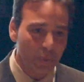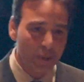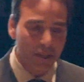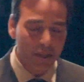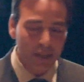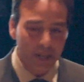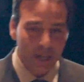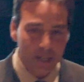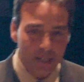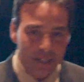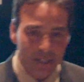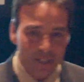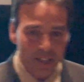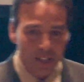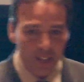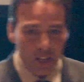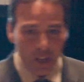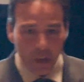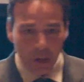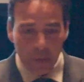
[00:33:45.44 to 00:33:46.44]
this one a lot.
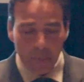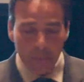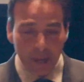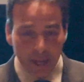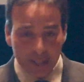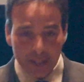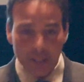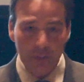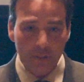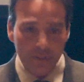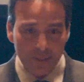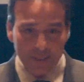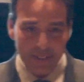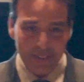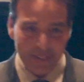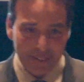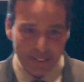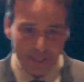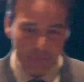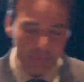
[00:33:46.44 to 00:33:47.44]
My
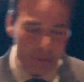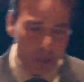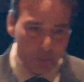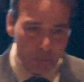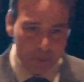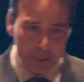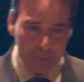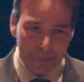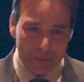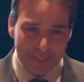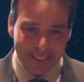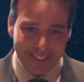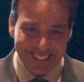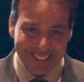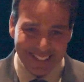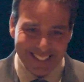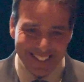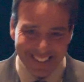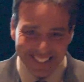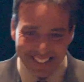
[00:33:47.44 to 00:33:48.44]
stress system always
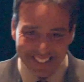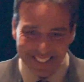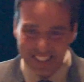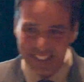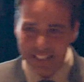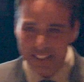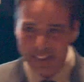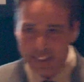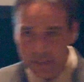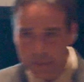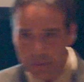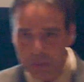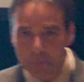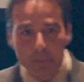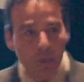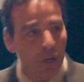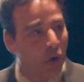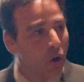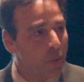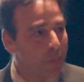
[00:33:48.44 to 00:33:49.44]
presents the idea that I'm
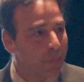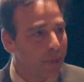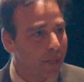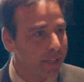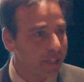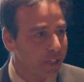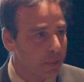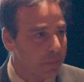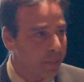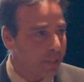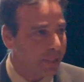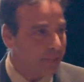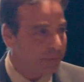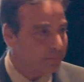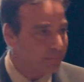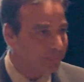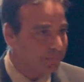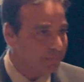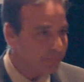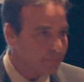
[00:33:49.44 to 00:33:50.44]
going to blow up on an airplane.
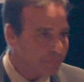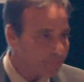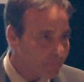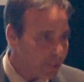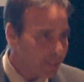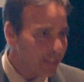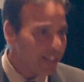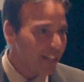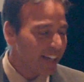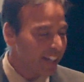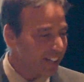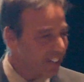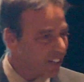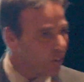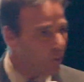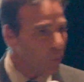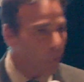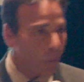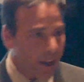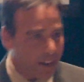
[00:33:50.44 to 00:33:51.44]
And
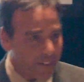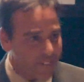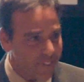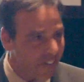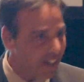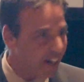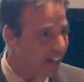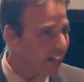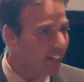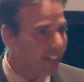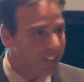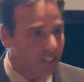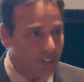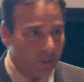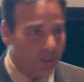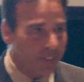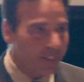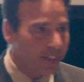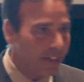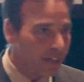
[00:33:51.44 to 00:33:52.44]
so why fly?
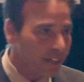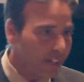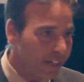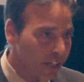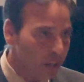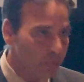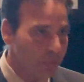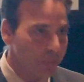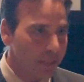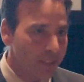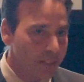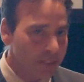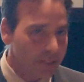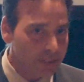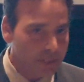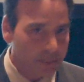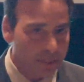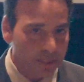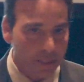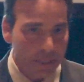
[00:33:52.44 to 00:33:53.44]
Don't get on an airplane.
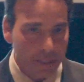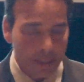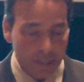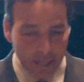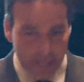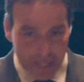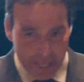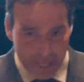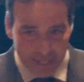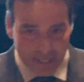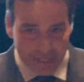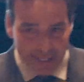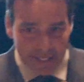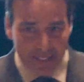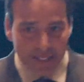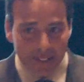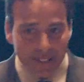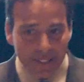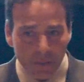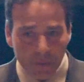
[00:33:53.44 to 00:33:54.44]
And I
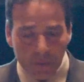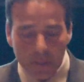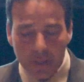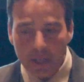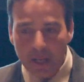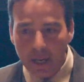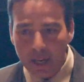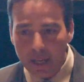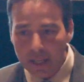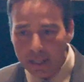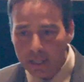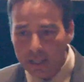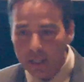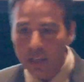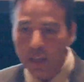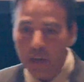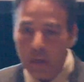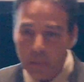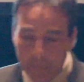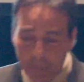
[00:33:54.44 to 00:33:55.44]
say it a lot.
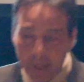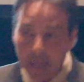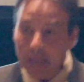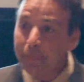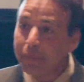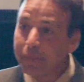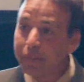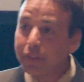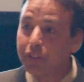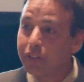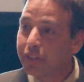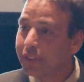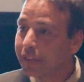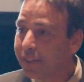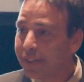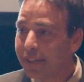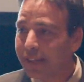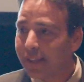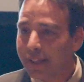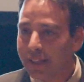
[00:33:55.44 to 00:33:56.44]
My
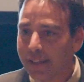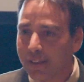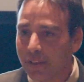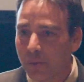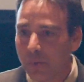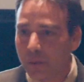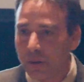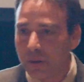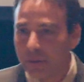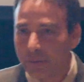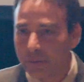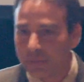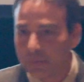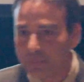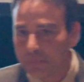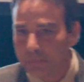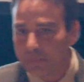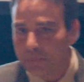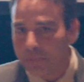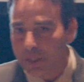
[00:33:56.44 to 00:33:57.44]
mission is to see the world.
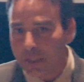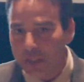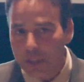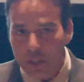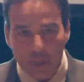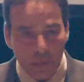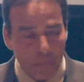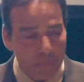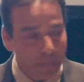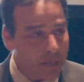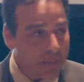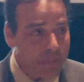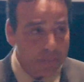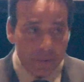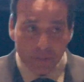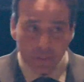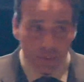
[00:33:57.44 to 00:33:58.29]
My